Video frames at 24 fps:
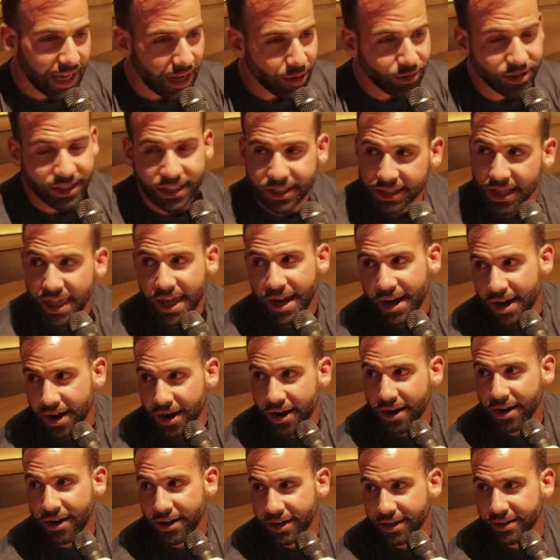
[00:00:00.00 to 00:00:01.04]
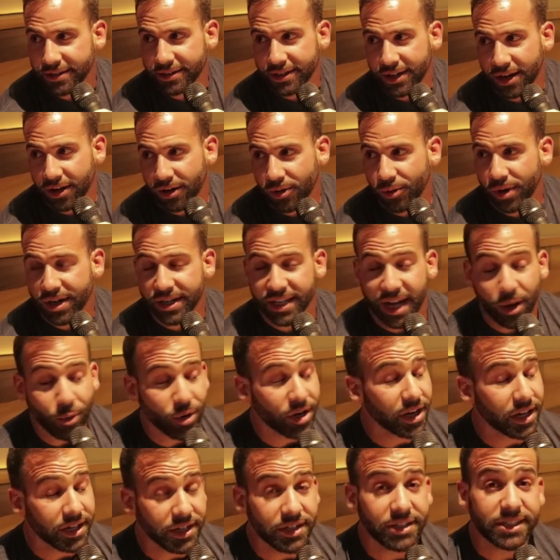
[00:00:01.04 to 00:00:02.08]
I was just there, and I wanted
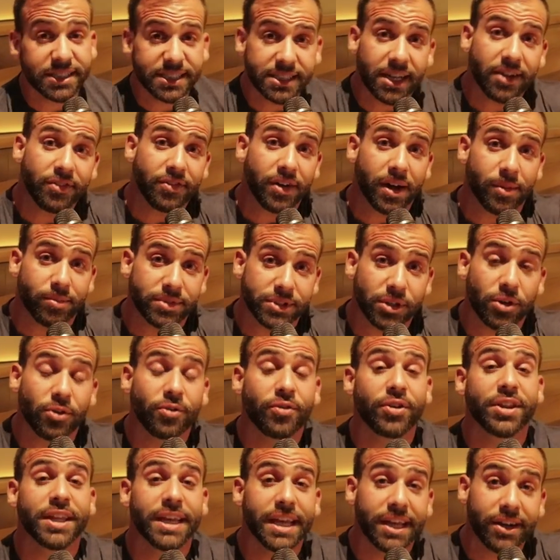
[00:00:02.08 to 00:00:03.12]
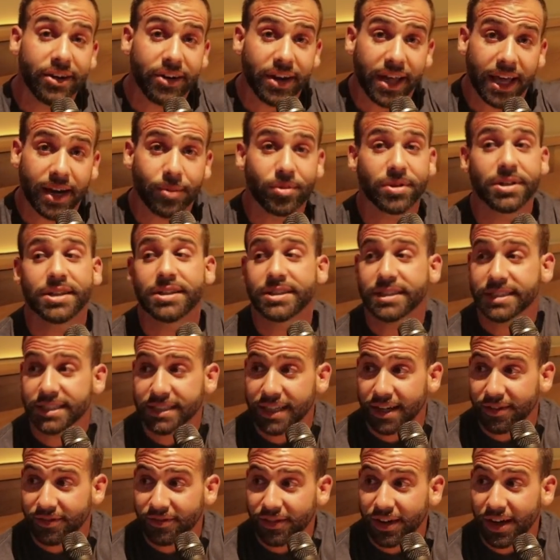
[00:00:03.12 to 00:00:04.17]
to clear this stuff up. So for the internet, I'm clearing this
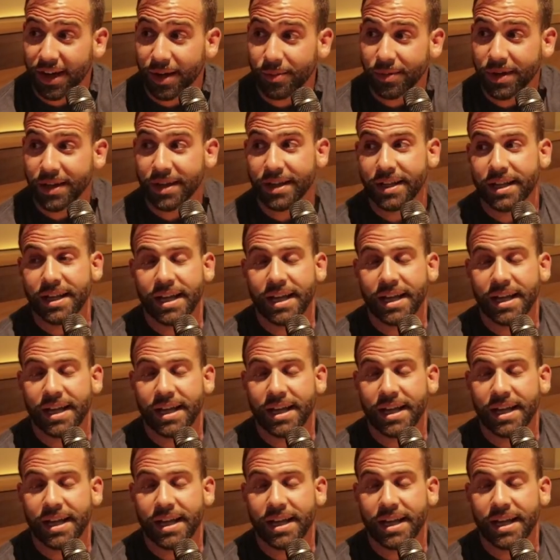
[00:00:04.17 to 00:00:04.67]
stuff up.